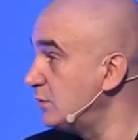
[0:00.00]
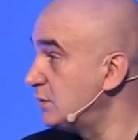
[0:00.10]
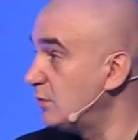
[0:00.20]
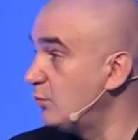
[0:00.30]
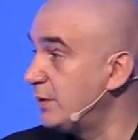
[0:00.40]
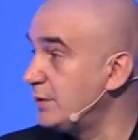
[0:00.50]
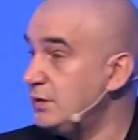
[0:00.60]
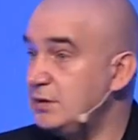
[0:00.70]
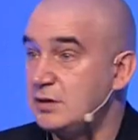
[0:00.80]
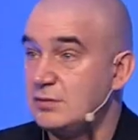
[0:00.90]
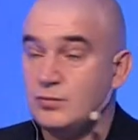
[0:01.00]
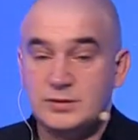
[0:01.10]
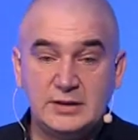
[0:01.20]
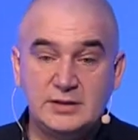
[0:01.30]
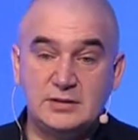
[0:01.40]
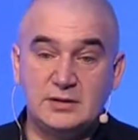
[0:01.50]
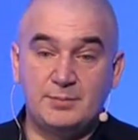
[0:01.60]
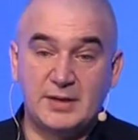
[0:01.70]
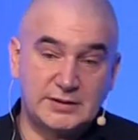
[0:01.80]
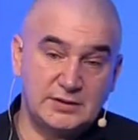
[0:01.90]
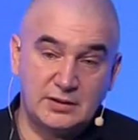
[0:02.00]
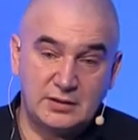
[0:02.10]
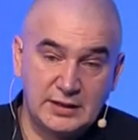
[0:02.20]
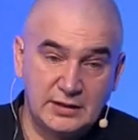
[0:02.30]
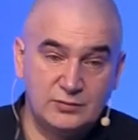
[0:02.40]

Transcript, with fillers: who is somewhere here, was leading the partner,